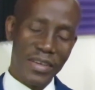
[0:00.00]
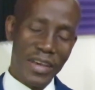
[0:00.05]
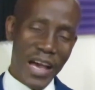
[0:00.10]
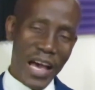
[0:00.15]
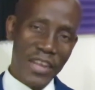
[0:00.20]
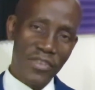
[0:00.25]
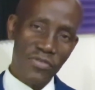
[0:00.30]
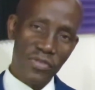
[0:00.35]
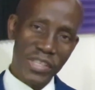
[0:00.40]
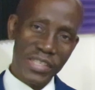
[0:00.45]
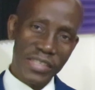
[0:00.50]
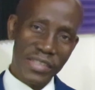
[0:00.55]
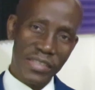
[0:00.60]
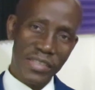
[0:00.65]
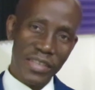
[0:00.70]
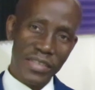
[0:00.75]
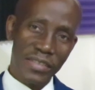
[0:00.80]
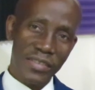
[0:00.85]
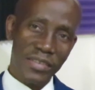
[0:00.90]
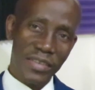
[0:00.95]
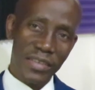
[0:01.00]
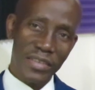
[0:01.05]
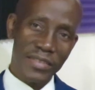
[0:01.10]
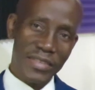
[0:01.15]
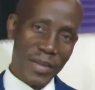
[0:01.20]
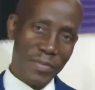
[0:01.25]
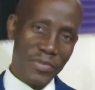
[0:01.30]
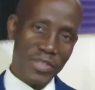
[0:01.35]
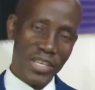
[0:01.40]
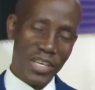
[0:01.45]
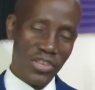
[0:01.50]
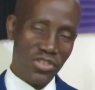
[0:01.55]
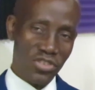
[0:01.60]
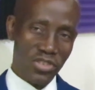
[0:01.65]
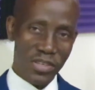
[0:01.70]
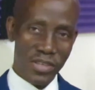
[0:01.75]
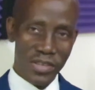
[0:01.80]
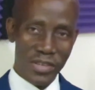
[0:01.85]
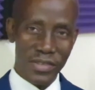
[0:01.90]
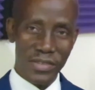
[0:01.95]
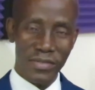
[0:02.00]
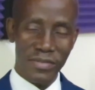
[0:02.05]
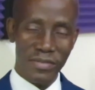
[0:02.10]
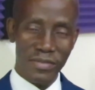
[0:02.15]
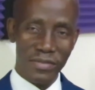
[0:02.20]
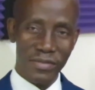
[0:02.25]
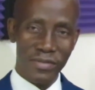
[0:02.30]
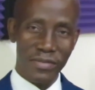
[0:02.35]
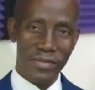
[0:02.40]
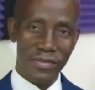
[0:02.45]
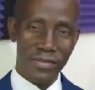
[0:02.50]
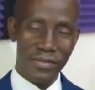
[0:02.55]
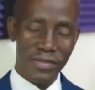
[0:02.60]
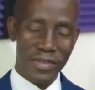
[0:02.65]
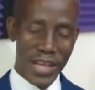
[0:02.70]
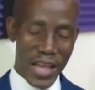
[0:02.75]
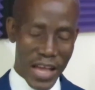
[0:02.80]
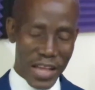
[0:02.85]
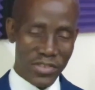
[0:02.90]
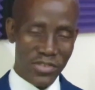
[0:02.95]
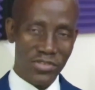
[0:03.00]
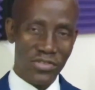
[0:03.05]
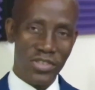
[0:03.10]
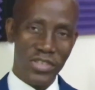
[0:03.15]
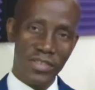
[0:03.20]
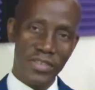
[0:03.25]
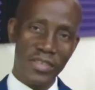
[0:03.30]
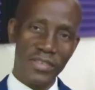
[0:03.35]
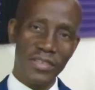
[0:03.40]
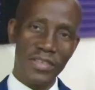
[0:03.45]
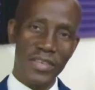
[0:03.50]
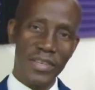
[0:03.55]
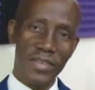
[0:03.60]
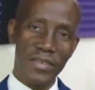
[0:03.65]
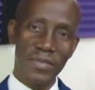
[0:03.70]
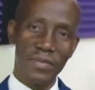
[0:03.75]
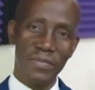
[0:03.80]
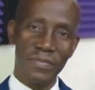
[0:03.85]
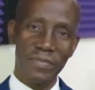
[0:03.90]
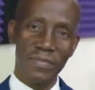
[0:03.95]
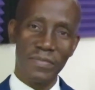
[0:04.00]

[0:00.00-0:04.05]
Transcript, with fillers: and resist temptation as Jesus did?